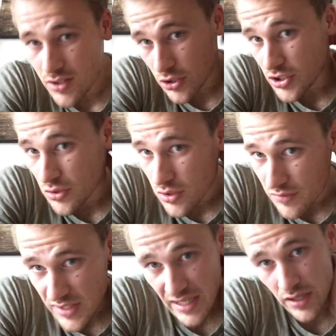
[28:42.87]
Could you do another
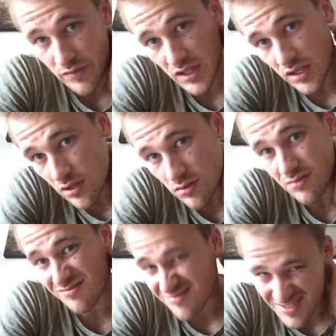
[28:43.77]
diet video?
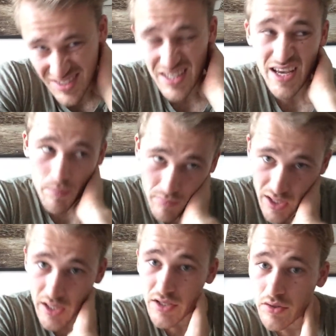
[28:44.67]
Yep, I
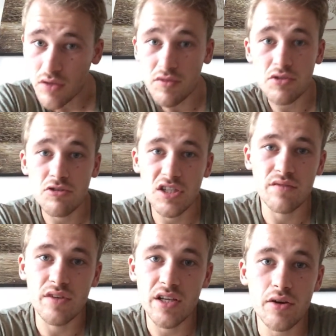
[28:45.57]
can do another
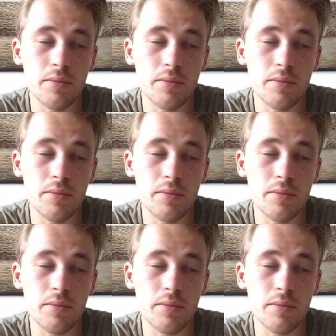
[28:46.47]
nutrition video.